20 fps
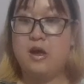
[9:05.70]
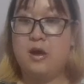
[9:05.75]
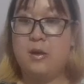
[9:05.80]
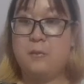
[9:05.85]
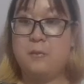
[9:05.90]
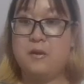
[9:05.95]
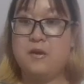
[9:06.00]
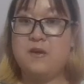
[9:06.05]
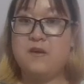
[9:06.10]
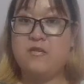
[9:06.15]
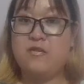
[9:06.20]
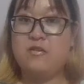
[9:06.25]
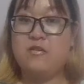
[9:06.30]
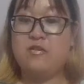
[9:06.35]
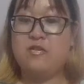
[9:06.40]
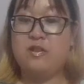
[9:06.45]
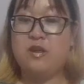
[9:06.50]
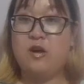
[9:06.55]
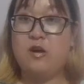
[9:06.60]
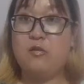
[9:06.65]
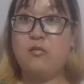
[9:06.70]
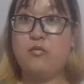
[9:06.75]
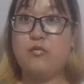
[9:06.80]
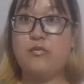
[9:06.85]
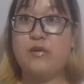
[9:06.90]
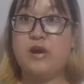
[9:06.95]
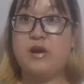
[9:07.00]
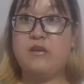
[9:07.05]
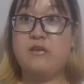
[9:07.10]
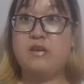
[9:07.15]
because it's not
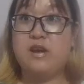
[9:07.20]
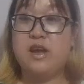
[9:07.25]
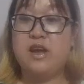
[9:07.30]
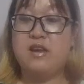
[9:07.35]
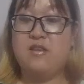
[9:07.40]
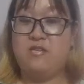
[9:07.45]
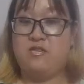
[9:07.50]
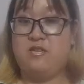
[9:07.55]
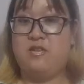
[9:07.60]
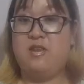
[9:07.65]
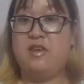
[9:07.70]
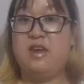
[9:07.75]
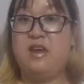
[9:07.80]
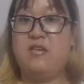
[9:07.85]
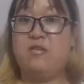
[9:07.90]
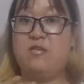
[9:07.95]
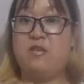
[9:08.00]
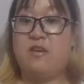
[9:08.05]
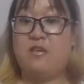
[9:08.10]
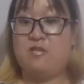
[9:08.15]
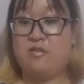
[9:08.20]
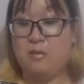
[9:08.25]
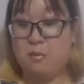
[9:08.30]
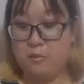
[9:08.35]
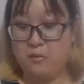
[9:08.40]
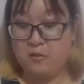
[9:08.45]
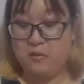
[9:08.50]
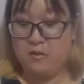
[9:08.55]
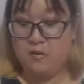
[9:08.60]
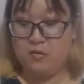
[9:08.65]
very easily
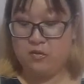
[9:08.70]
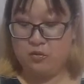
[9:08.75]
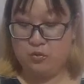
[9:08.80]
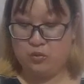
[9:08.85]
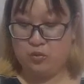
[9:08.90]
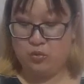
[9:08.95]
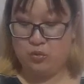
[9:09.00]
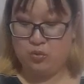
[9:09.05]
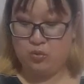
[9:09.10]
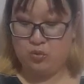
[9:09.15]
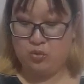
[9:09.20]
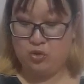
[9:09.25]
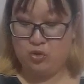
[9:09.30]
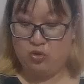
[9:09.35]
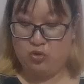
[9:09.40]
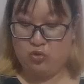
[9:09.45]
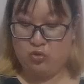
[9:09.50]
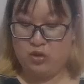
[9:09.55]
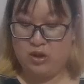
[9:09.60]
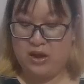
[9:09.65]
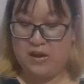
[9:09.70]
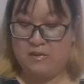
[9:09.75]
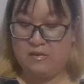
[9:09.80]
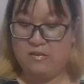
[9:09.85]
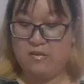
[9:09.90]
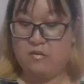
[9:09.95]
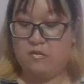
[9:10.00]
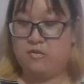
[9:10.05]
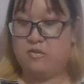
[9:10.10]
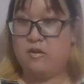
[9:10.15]
accessible to get
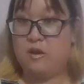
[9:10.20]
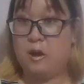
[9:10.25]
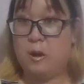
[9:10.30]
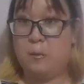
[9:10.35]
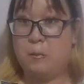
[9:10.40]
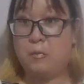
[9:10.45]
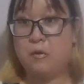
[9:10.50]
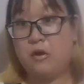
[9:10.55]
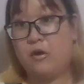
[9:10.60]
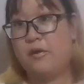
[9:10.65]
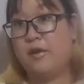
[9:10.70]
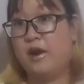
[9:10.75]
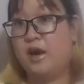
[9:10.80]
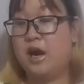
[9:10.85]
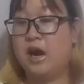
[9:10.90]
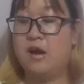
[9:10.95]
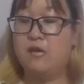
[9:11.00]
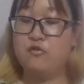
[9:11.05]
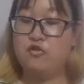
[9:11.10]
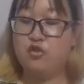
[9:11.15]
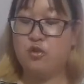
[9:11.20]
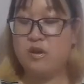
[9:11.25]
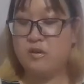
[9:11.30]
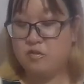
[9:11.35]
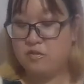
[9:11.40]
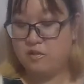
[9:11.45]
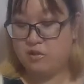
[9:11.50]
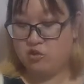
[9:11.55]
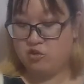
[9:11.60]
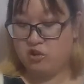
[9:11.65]
this product. I've tried
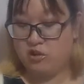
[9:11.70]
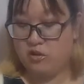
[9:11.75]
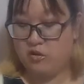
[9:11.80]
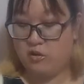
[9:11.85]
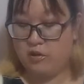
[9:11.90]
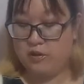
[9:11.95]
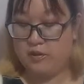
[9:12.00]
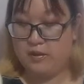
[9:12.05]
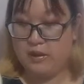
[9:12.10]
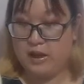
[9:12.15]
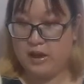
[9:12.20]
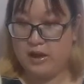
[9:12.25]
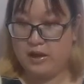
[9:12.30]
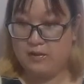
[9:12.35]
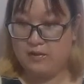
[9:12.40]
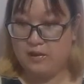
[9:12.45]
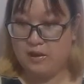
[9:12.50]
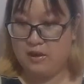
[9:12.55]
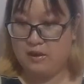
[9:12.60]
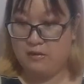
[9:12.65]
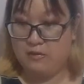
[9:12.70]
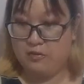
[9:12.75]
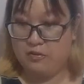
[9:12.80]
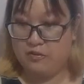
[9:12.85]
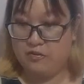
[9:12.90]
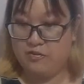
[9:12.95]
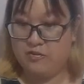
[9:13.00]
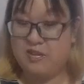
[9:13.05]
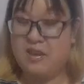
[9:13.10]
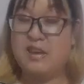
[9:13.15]
searching online, and the
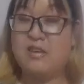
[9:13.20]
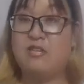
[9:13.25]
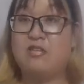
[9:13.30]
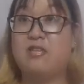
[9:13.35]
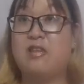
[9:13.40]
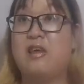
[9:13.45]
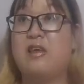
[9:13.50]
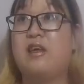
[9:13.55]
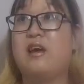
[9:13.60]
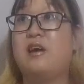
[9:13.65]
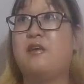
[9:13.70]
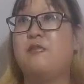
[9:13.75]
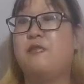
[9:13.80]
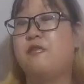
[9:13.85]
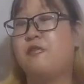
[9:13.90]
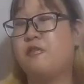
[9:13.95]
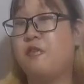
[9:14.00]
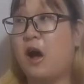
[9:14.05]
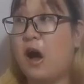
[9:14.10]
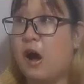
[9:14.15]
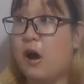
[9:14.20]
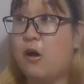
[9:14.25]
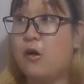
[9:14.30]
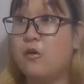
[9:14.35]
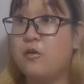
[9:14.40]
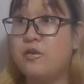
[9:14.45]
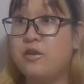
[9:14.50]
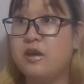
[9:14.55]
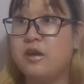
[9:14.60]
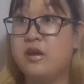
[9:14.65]
sites that I
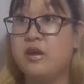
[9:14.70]
found